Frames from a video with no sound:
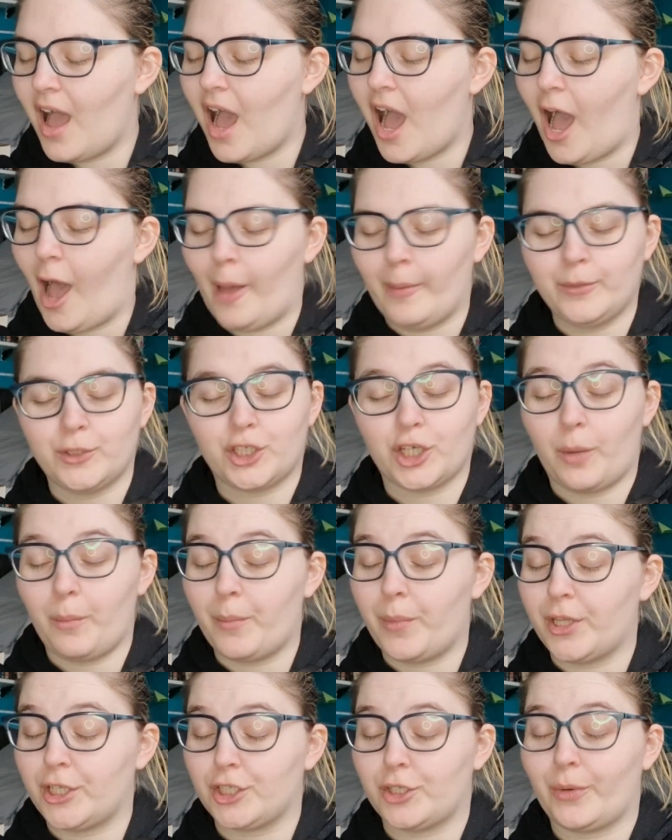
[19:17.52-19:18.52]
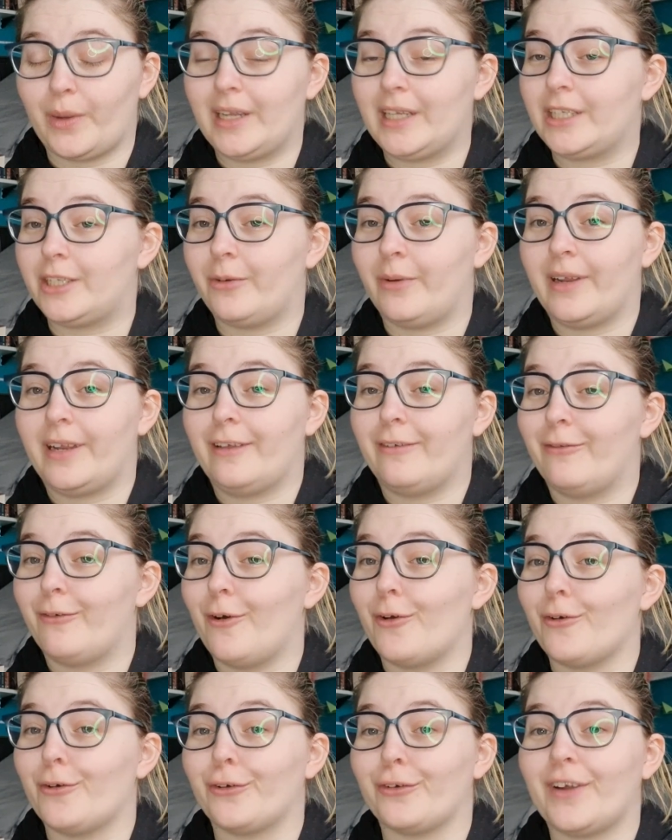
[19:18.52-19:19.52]
I'm jumping
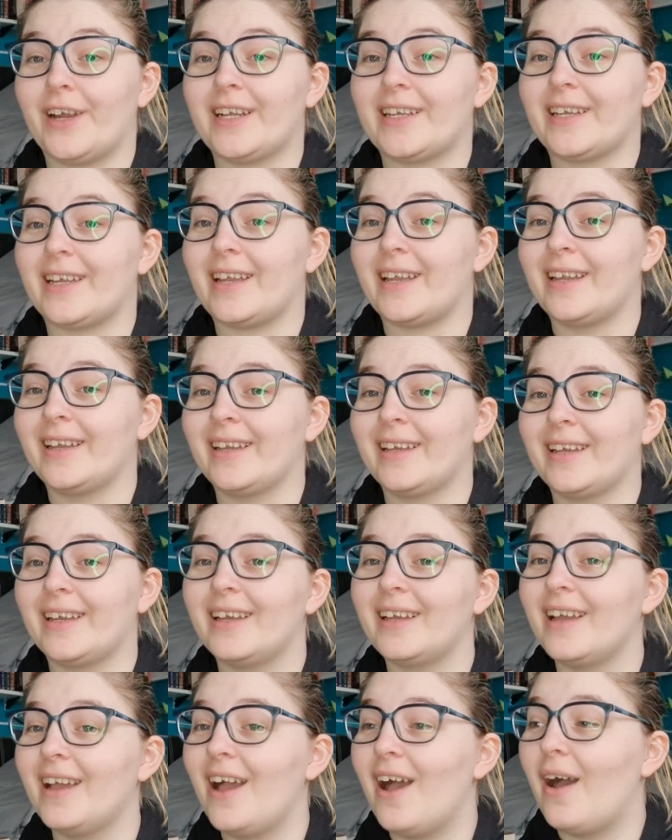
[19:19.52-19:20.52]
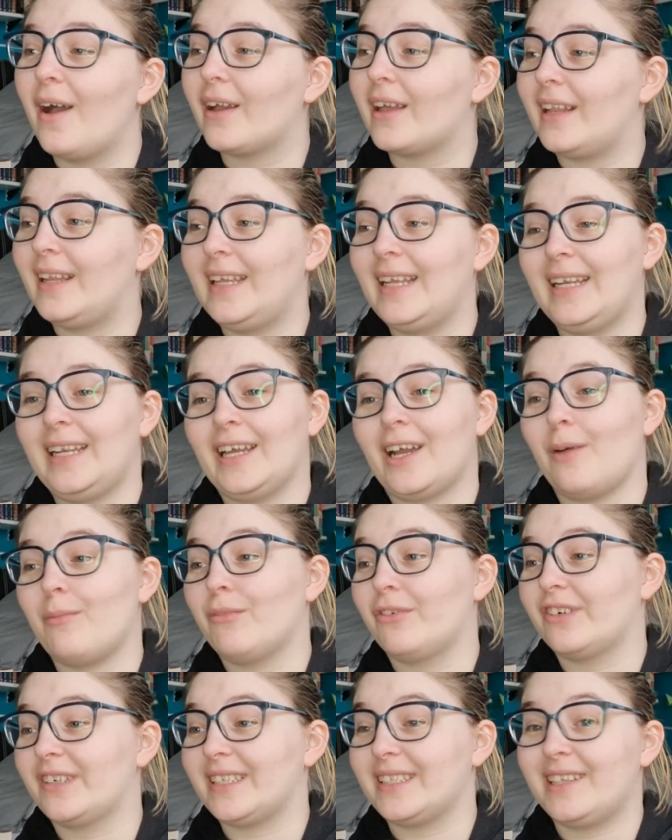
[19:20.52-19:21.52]
2024 already. Clearly I'm
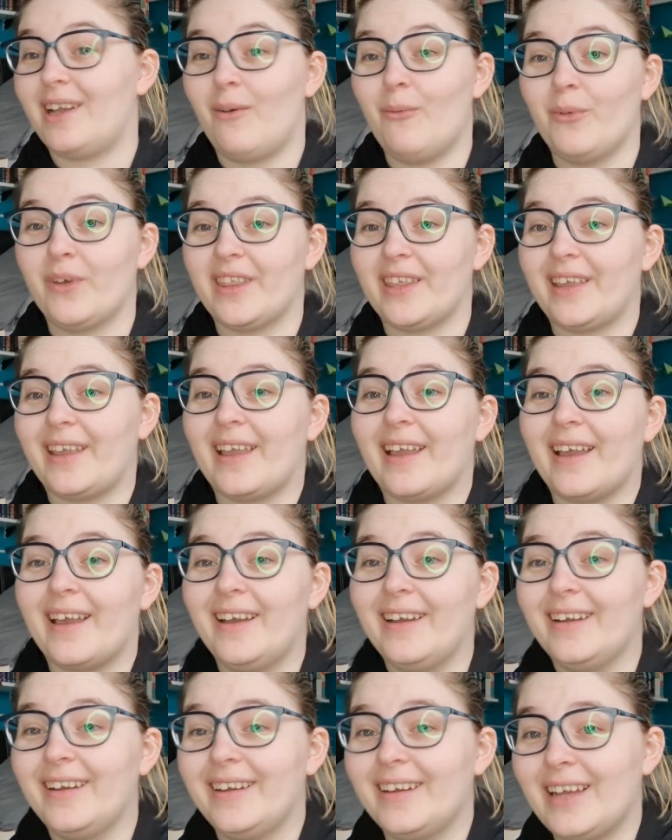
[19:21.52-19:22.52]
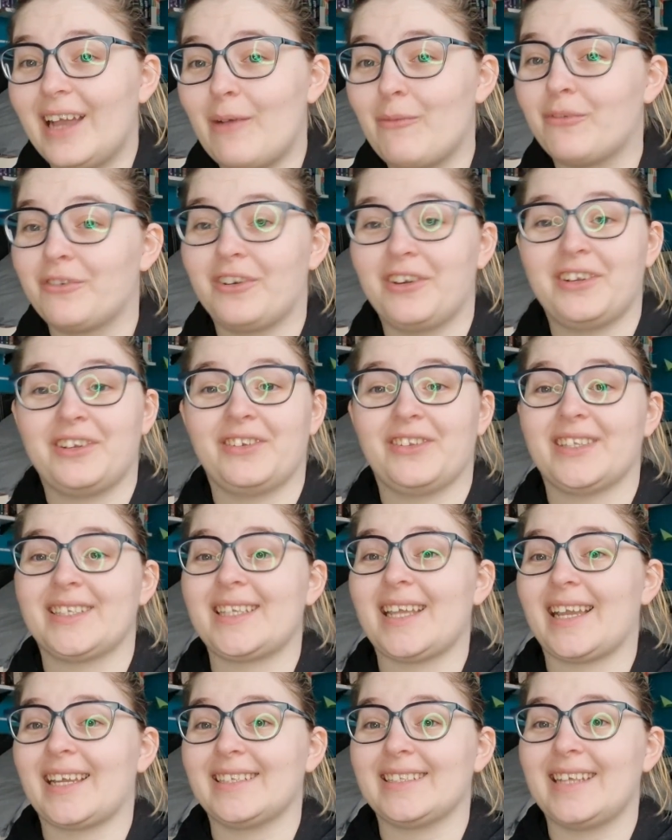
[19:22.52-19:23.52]
already done with the year. We're only on the
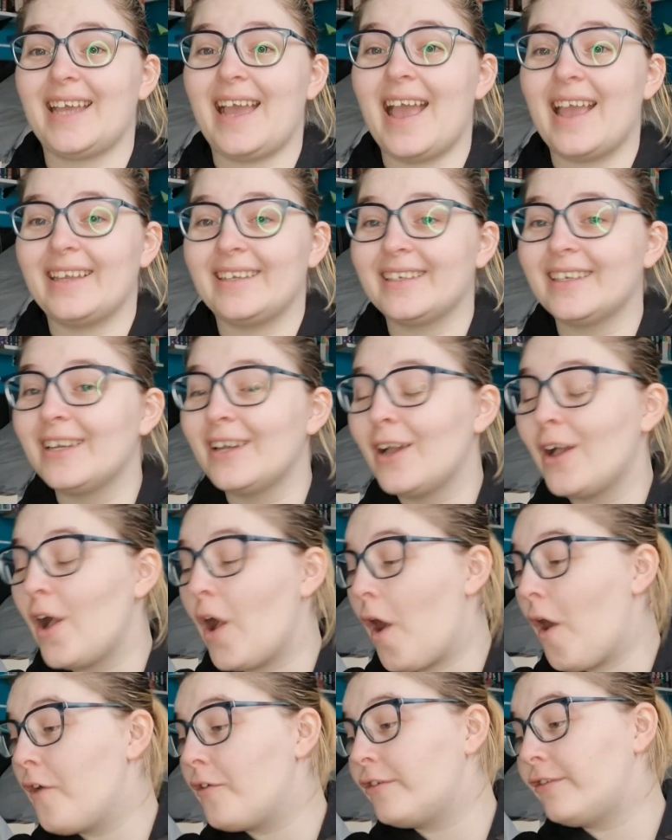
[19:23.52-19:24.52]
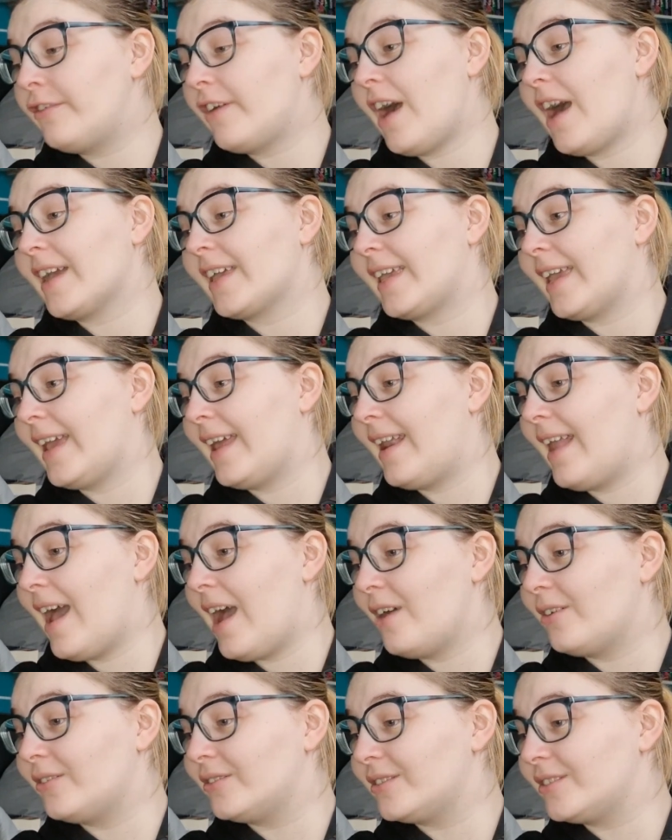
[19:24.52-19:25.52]
second day. Fucking
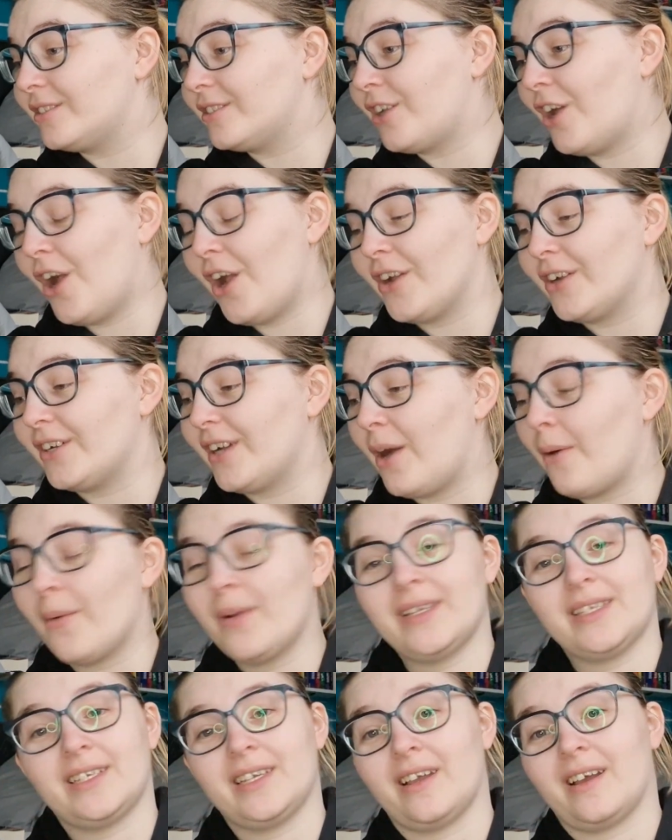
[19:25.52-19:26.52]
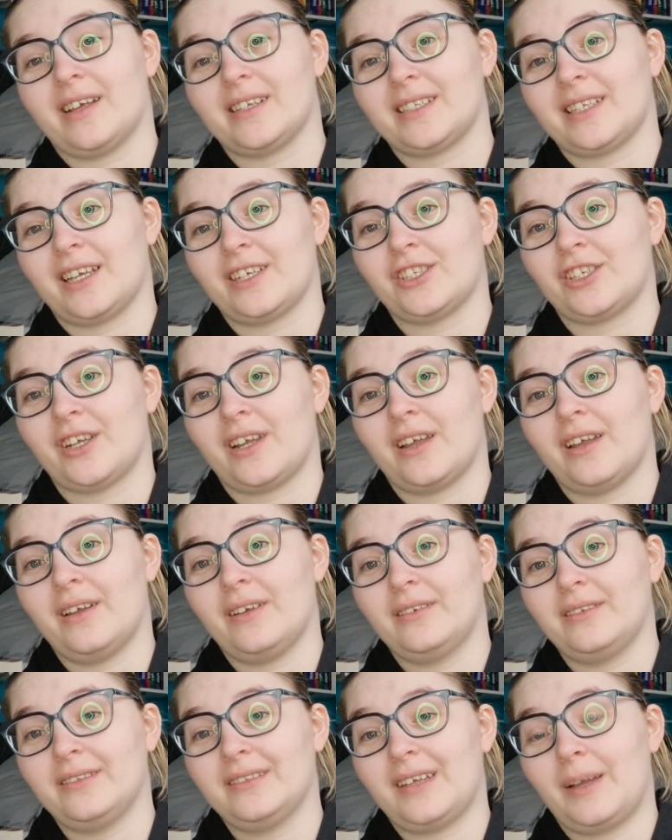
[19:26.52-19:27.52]
hell. No, I won't see you guys next
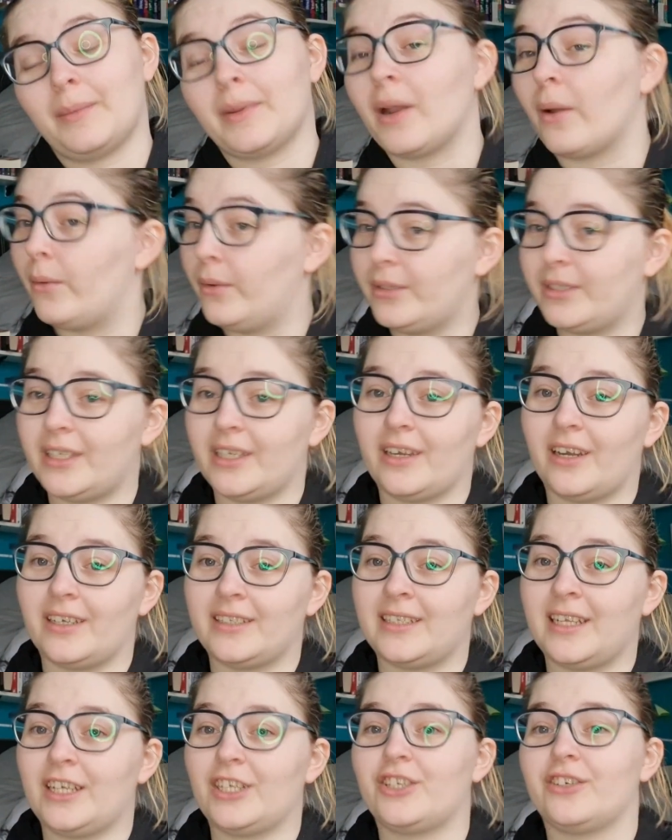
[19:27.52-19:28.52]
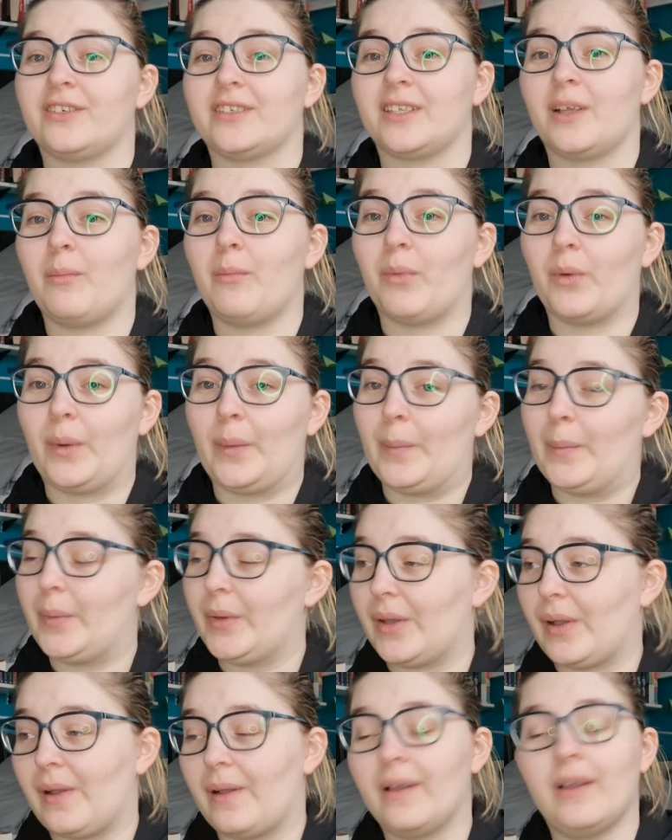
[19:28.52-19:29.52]
year. I mean, I will see you guys next year at some point,
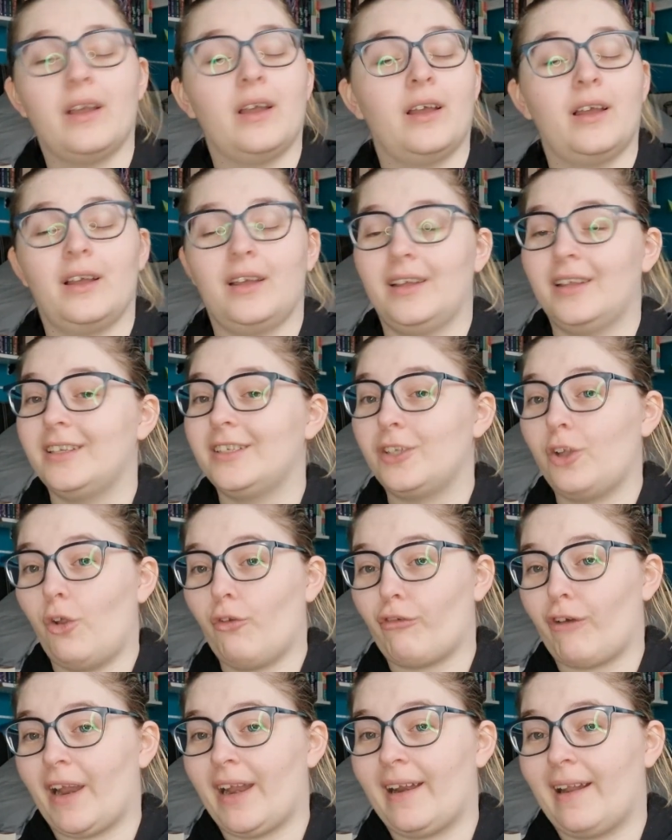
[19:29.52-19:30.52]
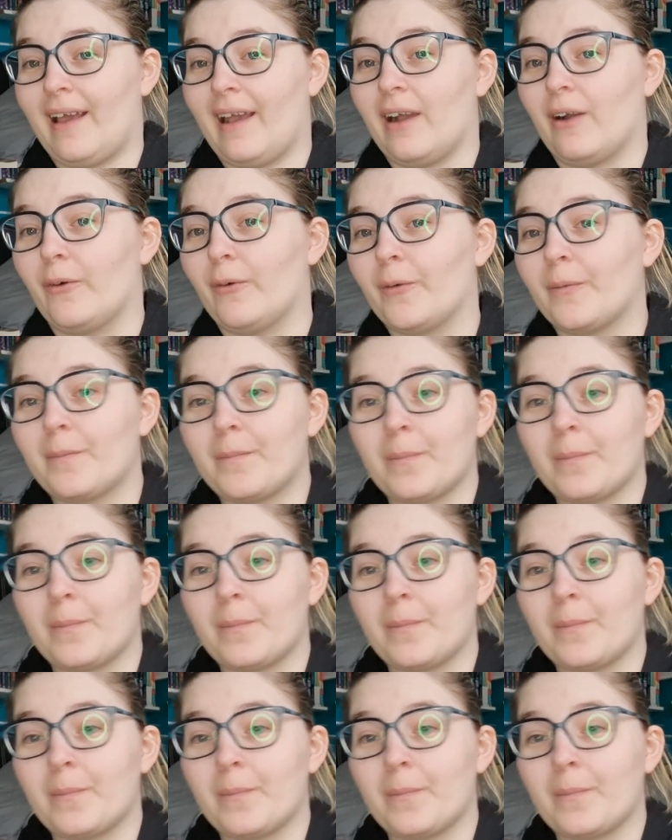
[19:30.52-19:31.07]
but not right now.